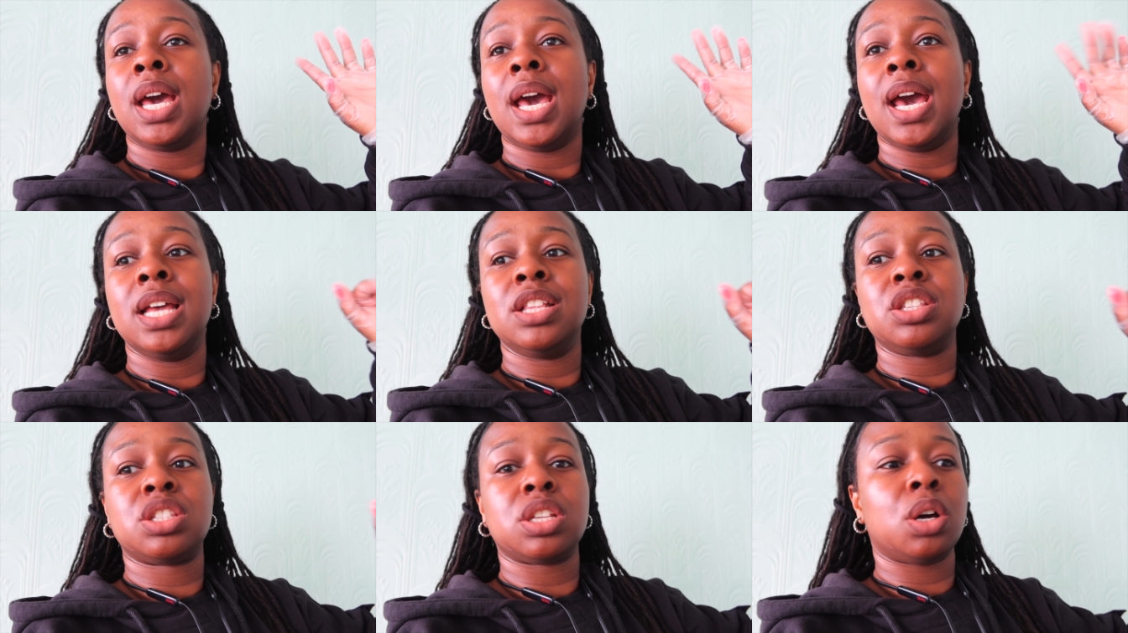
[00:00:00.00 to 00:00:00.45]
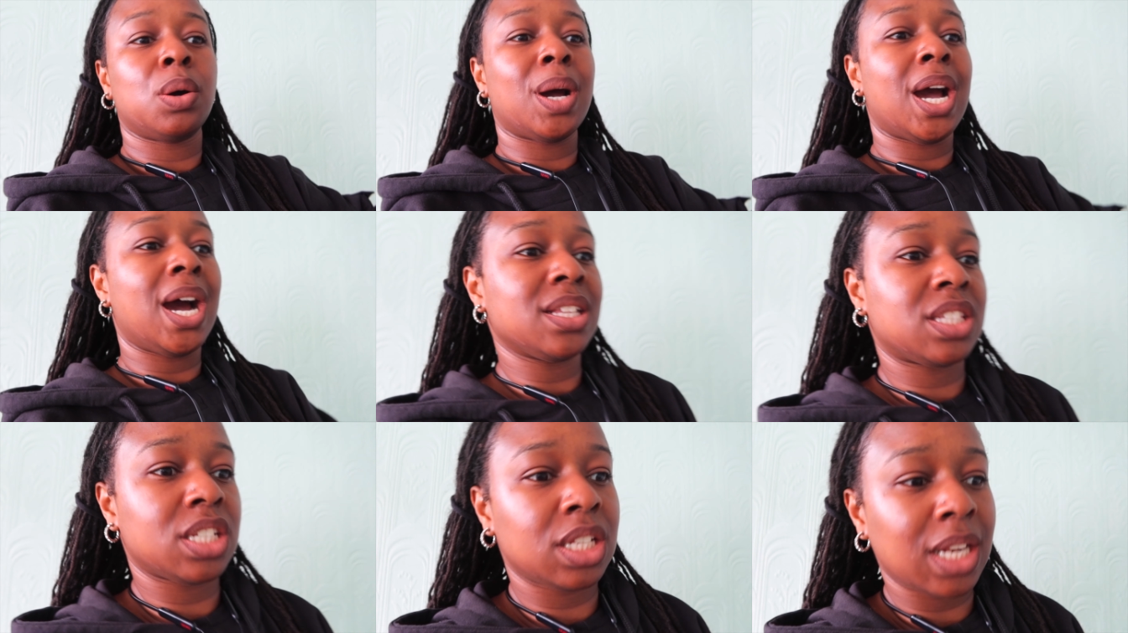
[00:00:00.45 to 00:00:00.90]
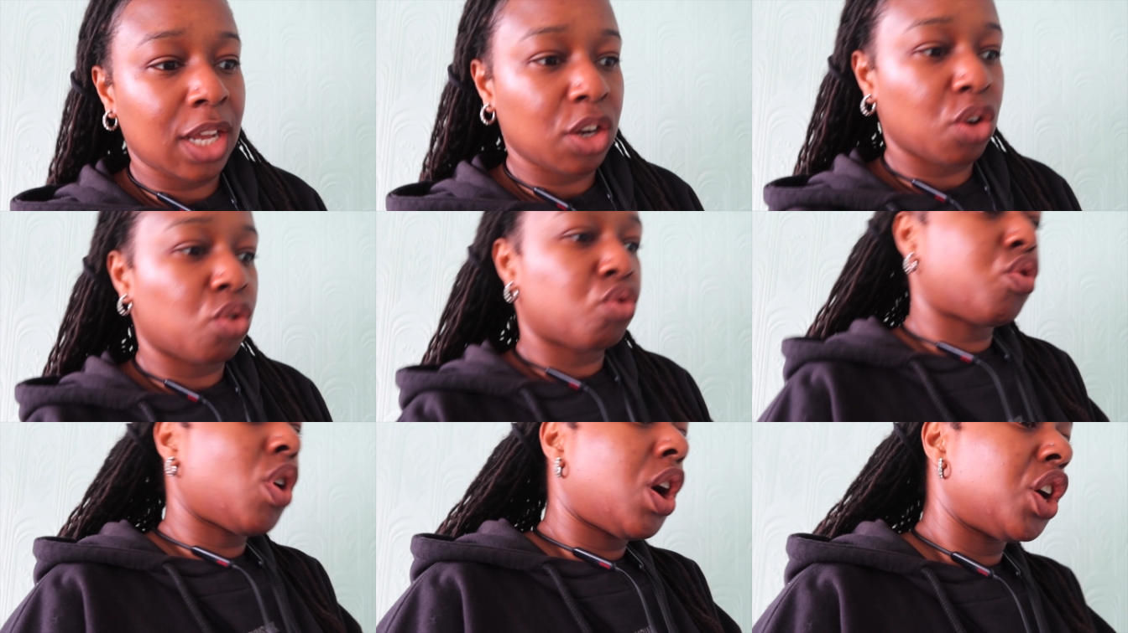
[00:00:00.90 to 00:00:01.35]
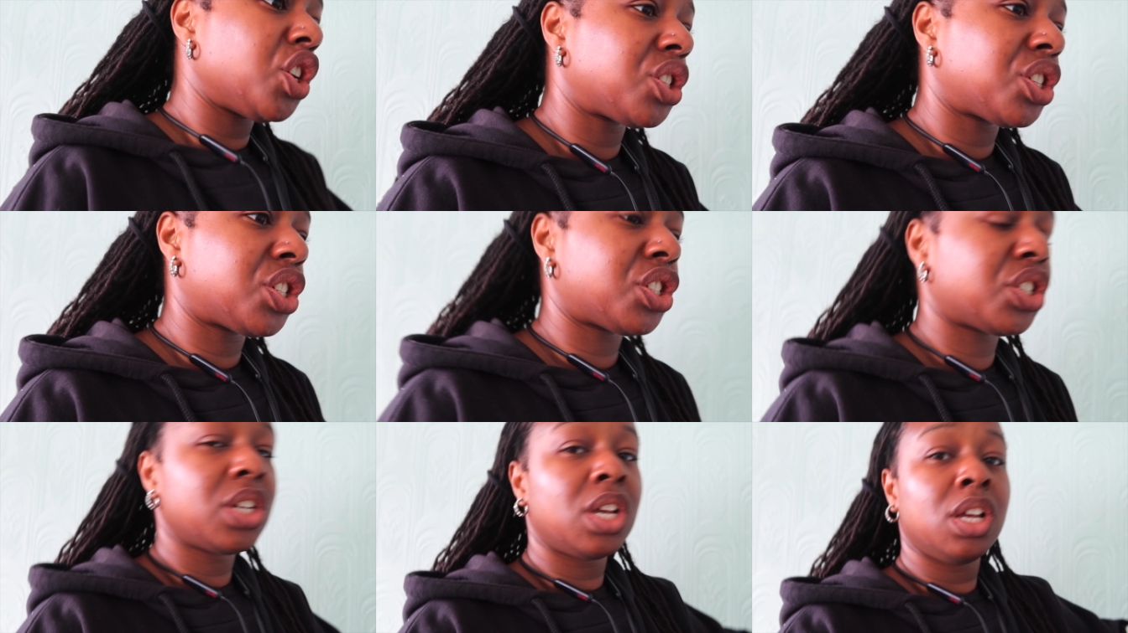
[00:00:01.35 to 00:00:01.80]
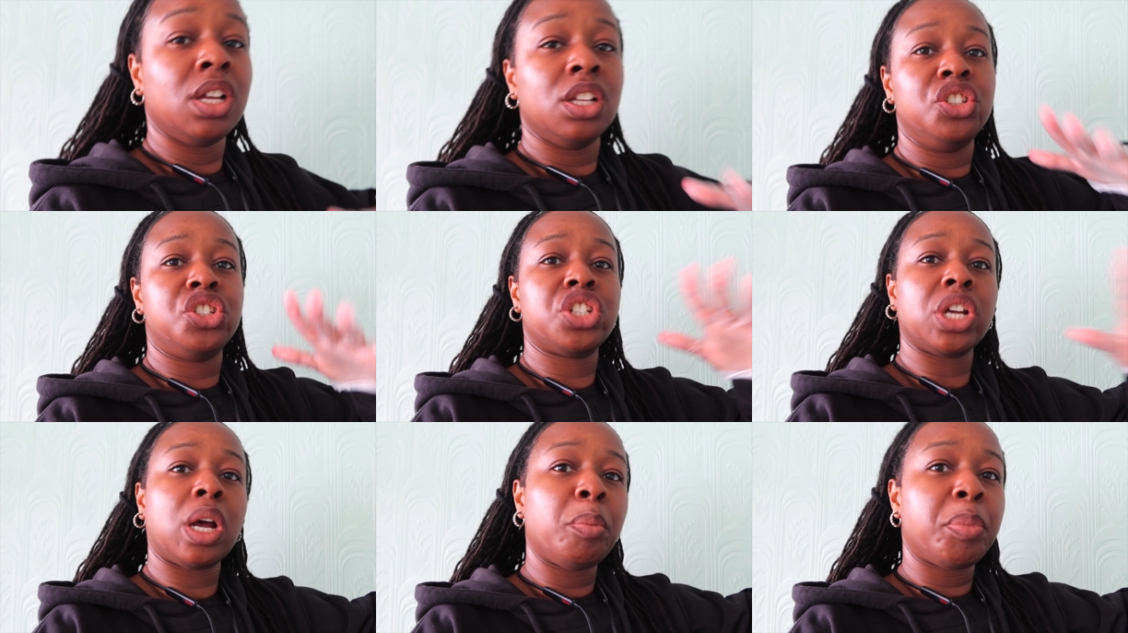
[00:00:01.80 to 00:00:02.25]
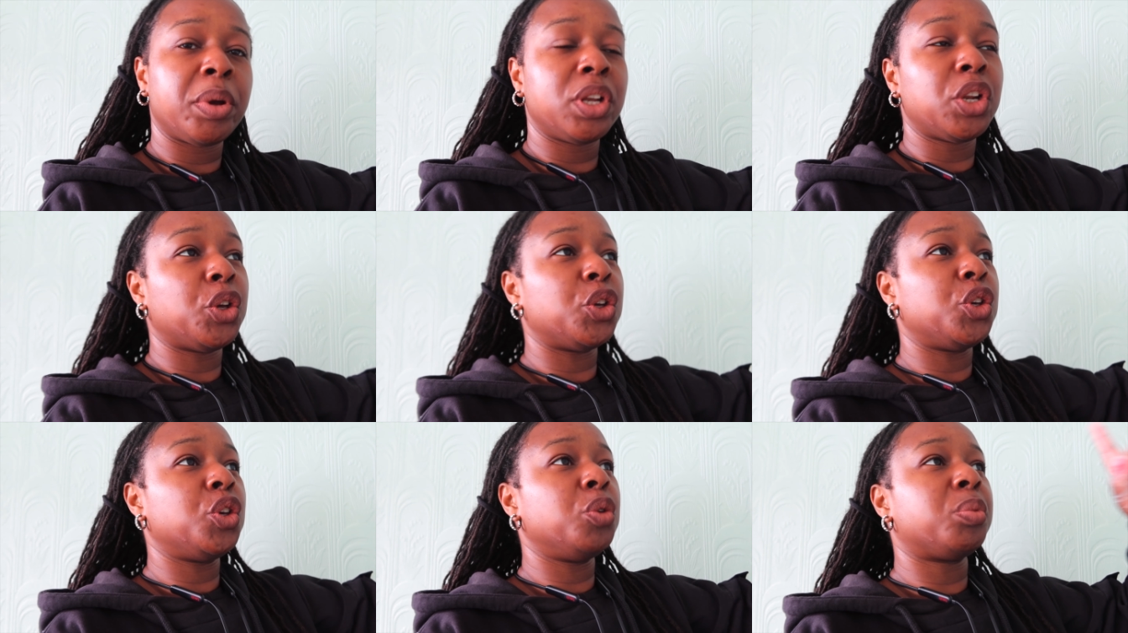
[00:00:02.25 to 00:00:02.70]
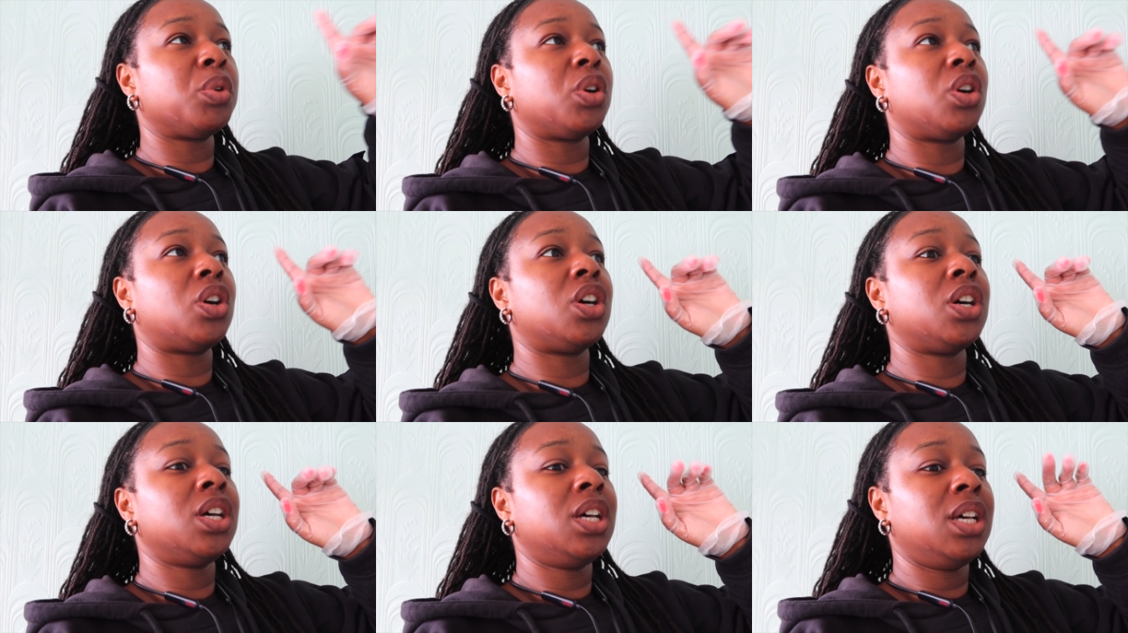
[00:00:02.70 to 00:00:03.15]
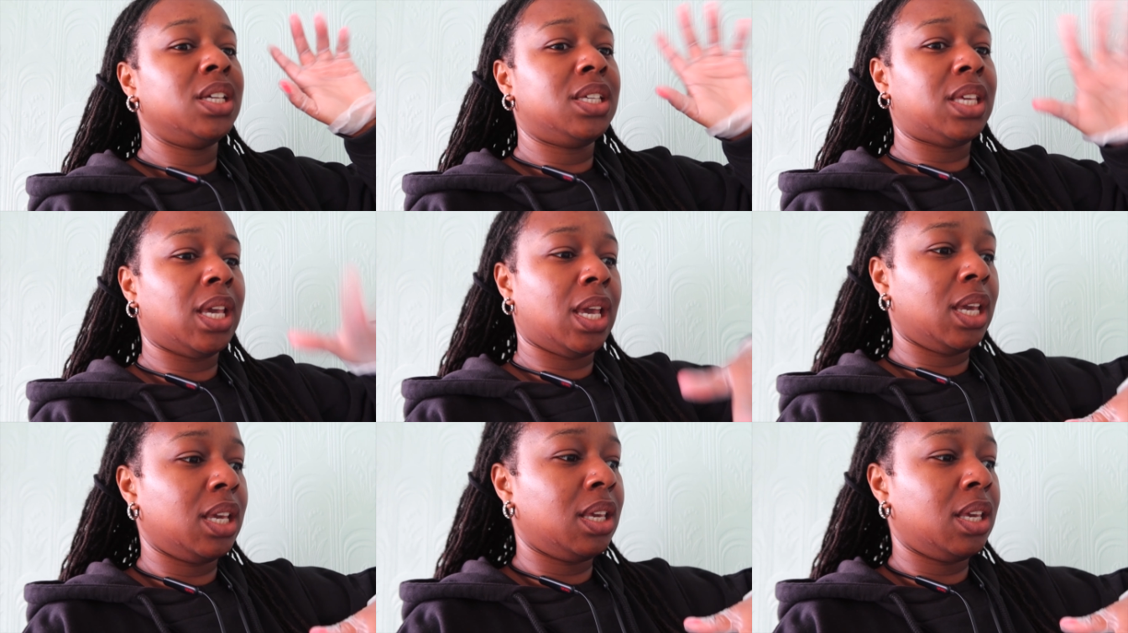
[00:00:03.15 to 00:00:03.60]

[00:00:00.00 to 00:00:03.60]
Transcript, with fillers: And so I had to like rush, jump in an Uber, get